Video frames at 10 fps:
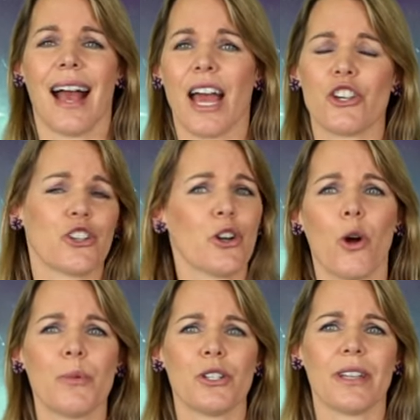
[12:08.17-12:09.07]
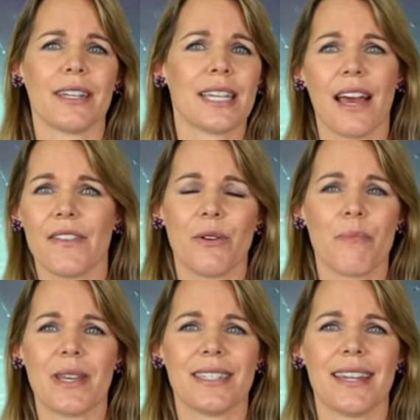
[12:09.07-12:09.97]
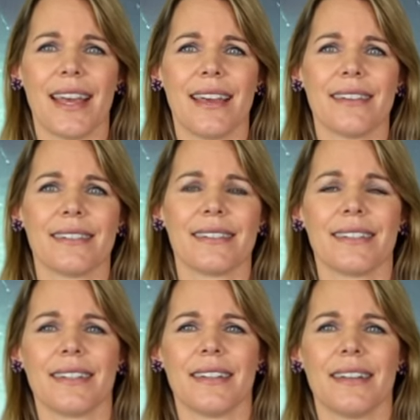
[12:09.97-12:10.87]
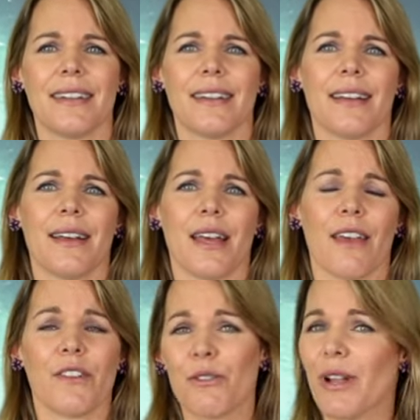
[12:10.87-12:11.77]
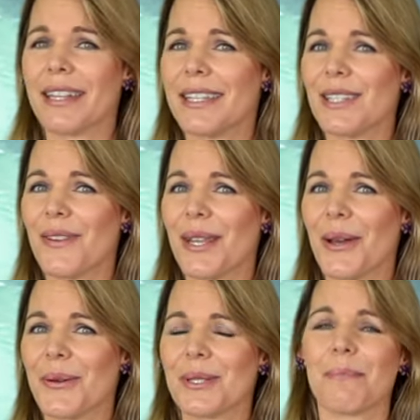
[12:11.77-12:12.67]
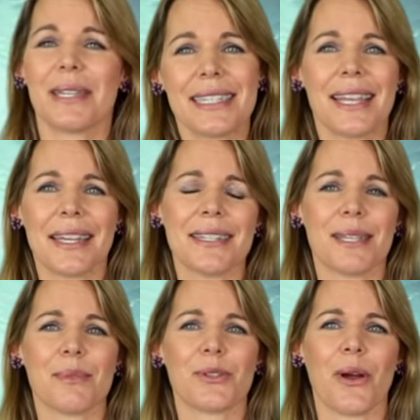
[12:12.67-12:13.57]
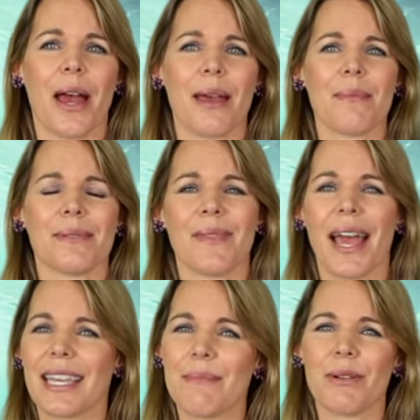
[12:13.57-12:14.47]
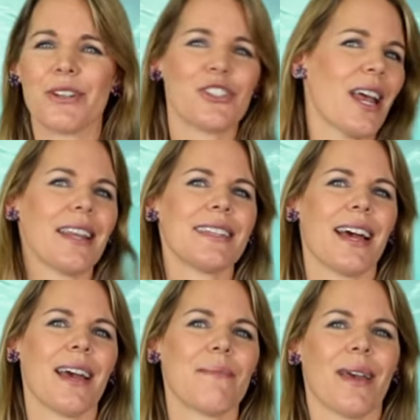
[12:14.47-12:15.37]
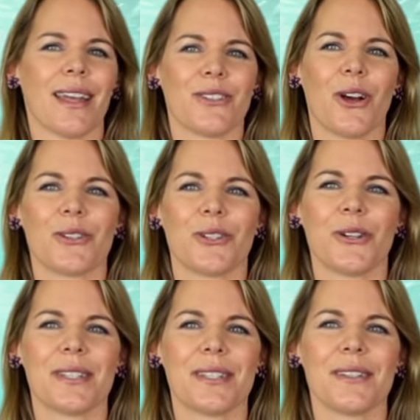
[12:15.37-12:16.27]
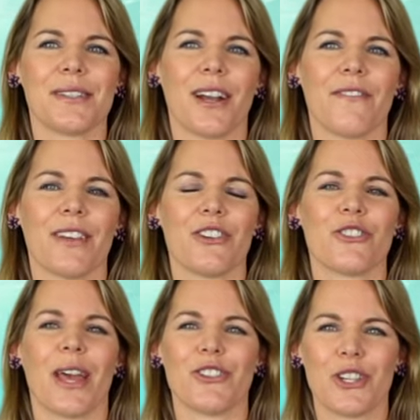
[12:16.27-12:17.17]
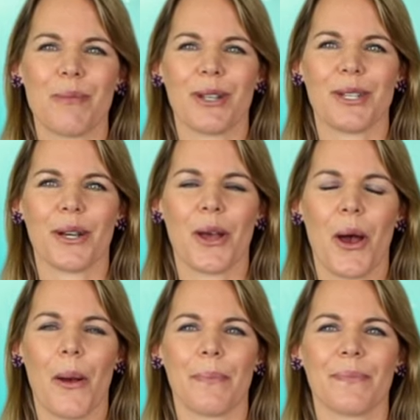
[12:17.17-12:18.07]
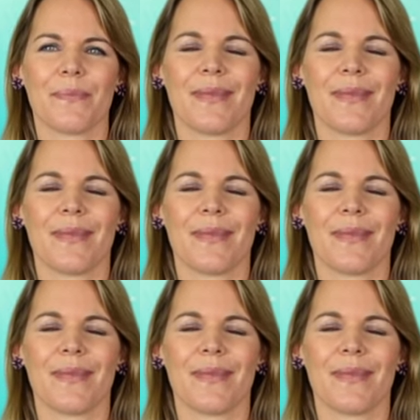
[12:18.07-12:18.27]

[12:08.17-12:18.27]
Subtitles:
I sure hoped you liked diving with me today. If you like these videos, please like and subscribe. I can be reached anytime at drkristenstarfish@gmail.com.